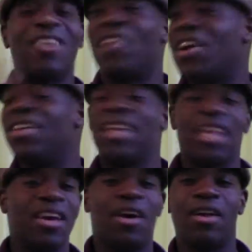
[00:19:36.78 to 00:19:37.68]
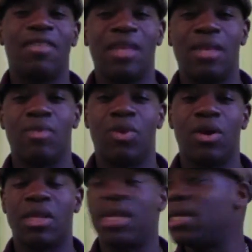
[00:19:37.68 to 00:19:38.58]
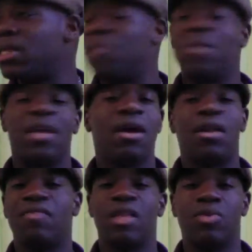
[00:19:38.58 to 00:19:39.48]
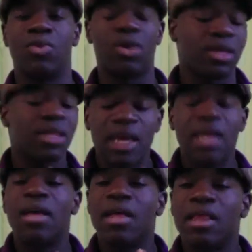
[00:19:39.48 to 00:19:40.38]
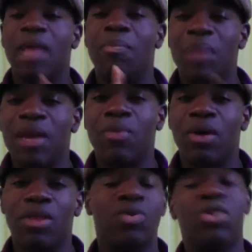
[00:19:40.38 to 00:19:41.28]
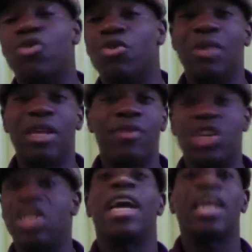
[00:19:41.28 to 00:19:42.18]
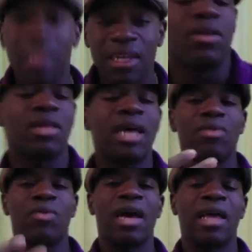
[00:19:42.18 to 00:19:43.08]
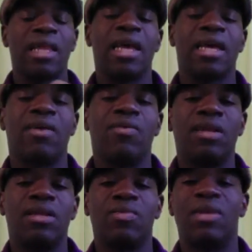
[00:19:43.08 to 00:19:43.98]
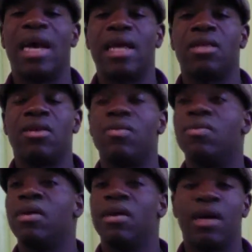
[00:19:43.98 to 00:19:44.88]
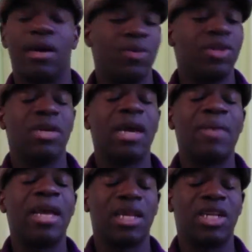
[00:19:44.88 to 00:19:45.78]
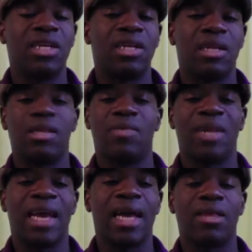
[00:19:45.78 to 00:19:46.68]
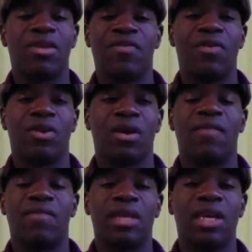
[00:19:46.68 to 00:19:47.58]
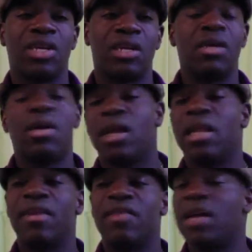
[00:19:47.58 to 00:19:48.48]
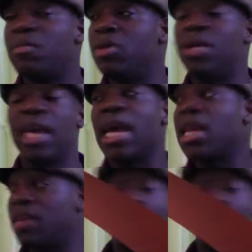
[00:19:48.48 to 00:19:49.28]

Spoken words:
around getting all of these words, accepting all of these words that Big Brother would normally reject. So that's why, when someone asks you, when you're not paying attention and somebody asks you if you heard a conversation, a lot of times you can give